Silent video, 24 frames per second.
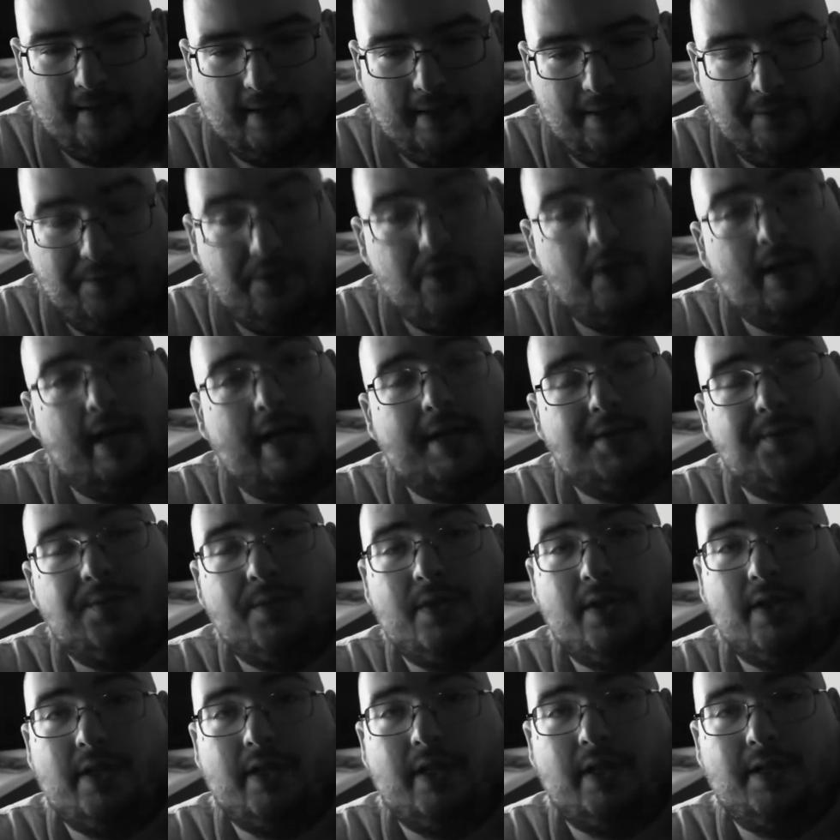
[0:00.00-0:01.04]
If you guys
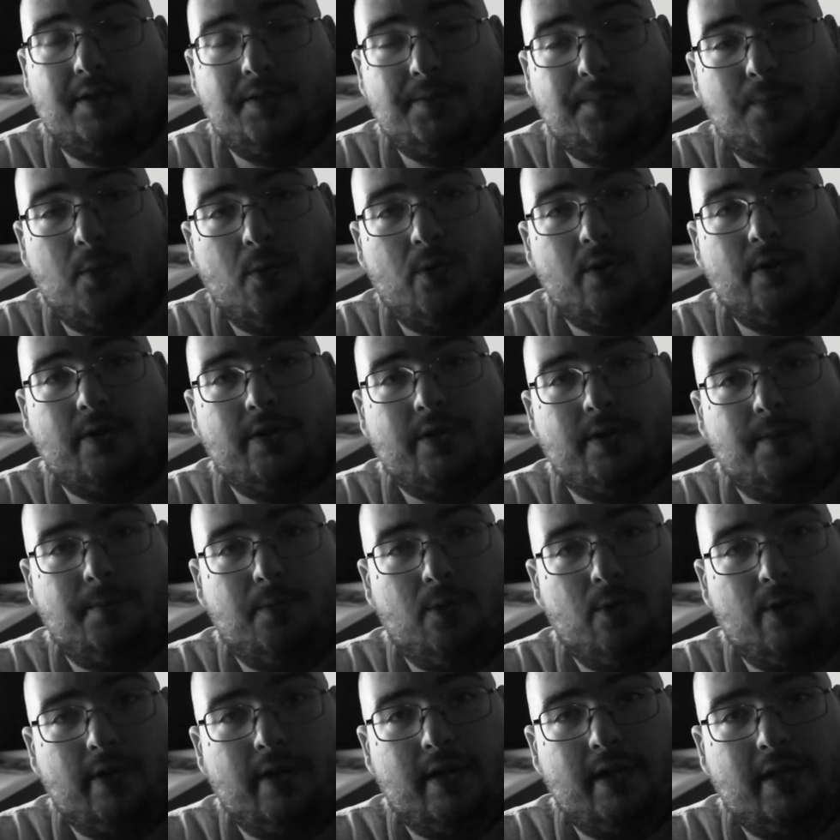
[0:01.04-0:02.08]
want to
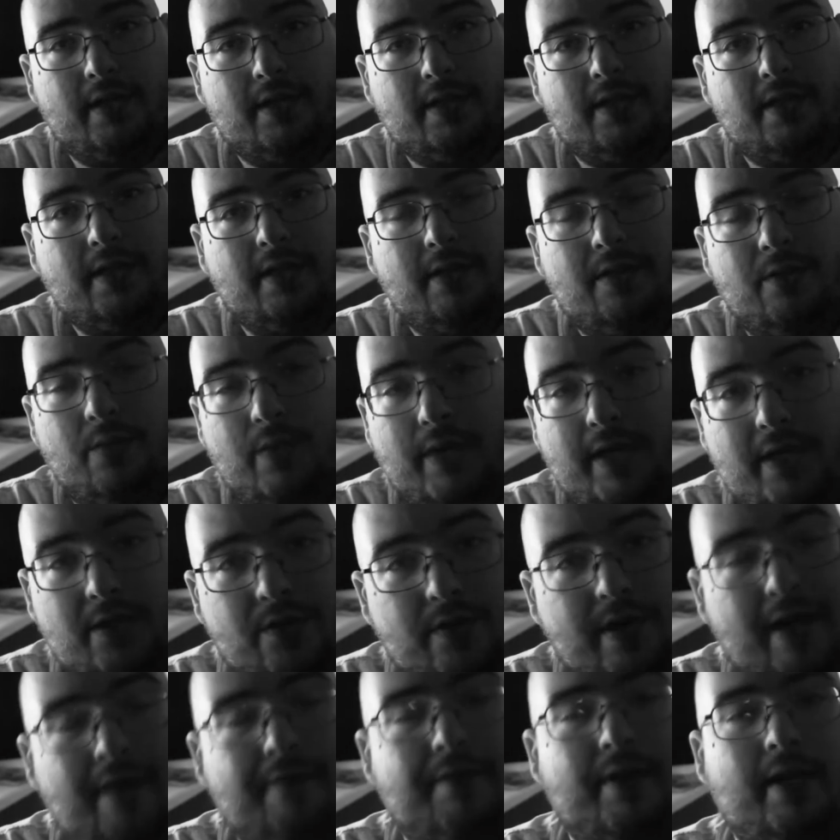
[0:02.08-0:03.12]
support this, We
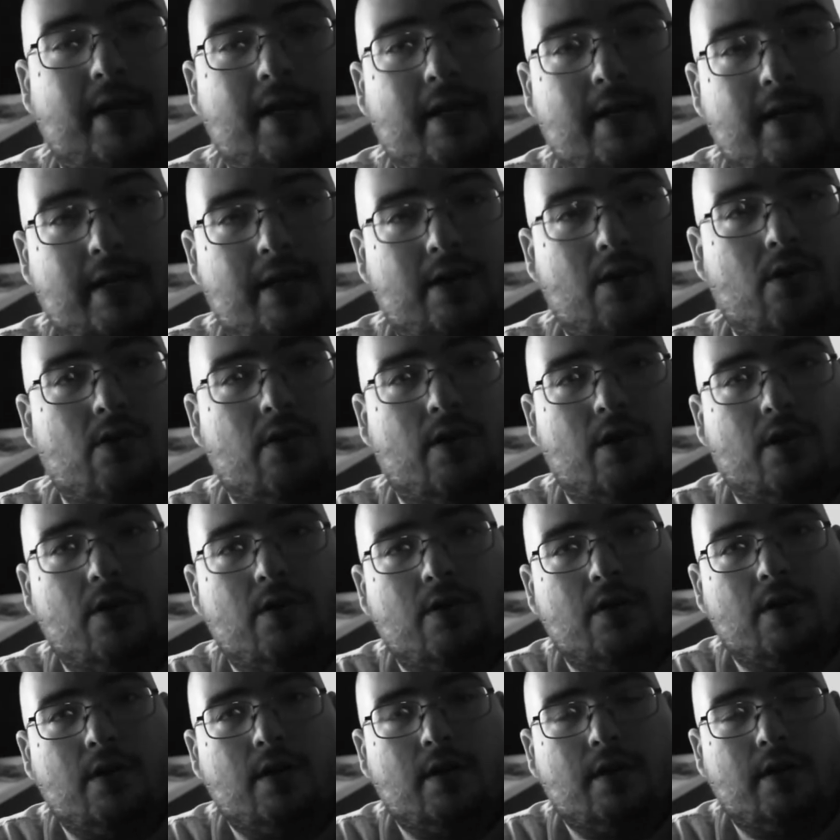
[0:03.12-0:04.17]
do have an
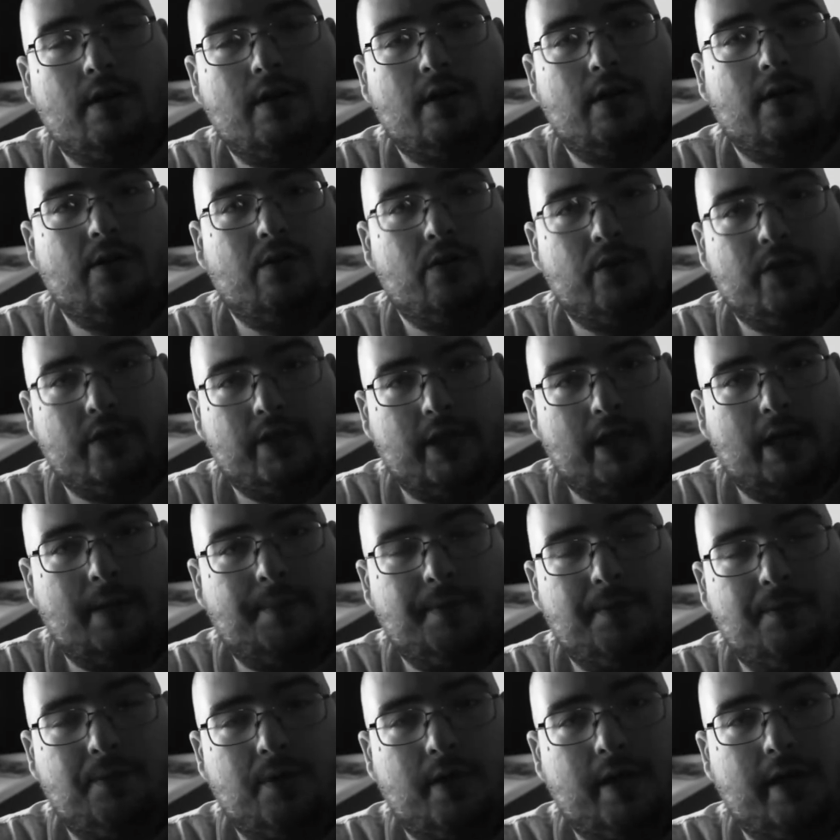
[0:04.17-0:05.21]
Indiegogo set up
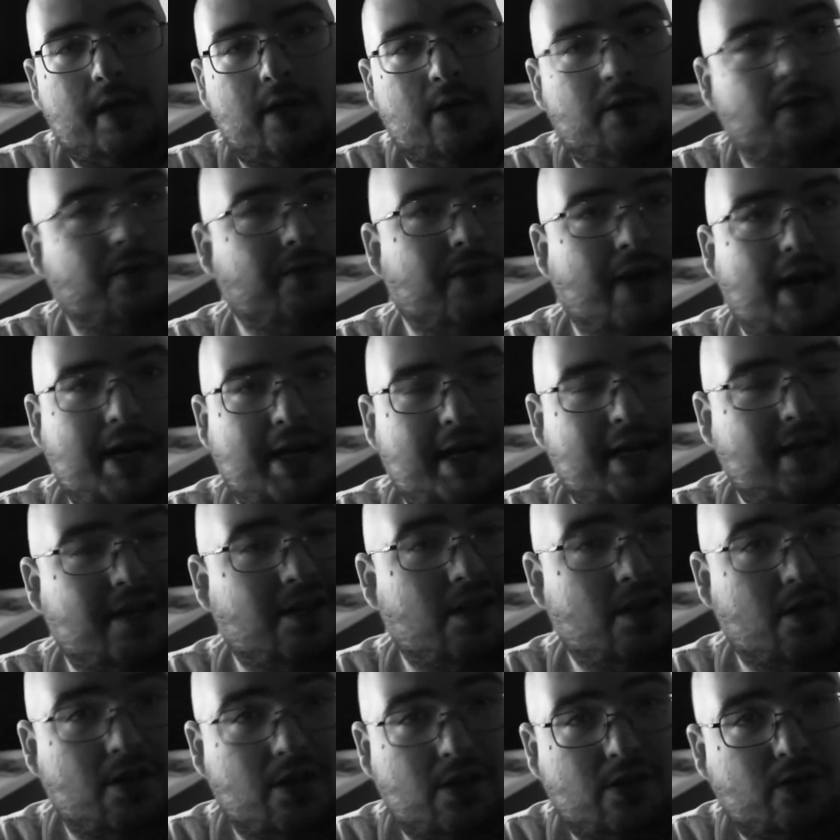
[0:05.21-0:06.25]
and running. You can find it in
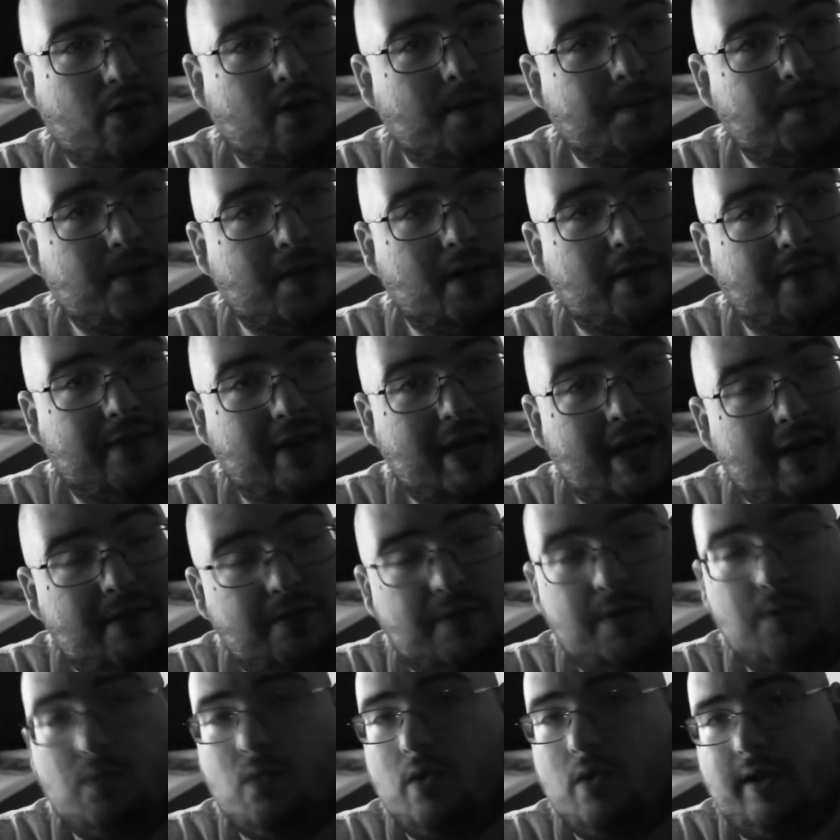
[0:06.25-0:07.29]
the description of
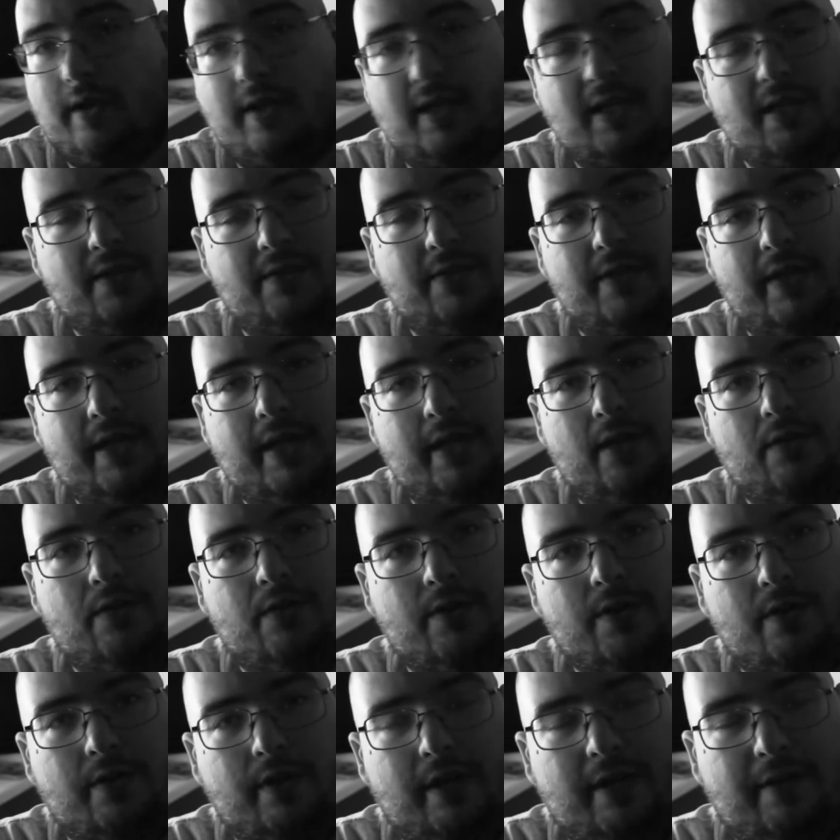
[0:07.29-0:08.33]
every of these
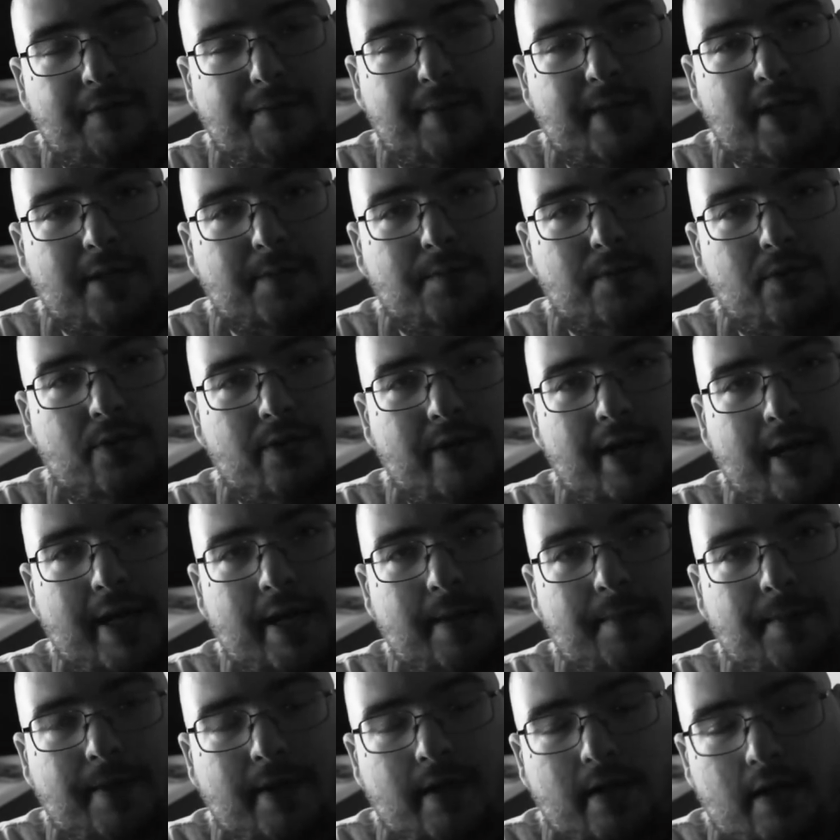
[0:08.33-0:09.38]
videos on the FPS Boot
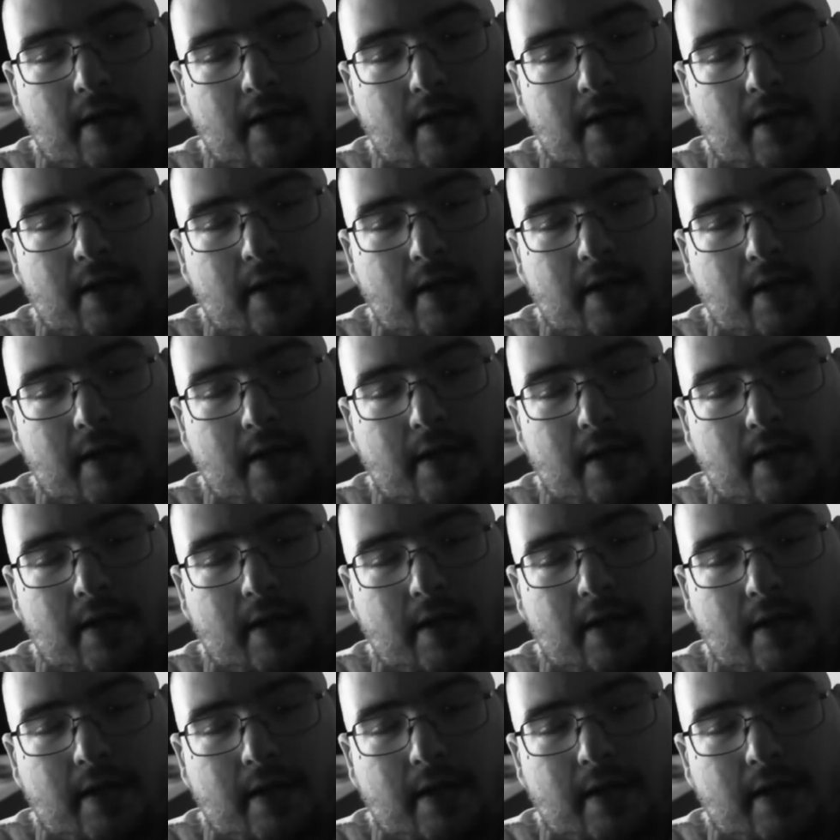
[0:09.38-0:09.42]
Camp.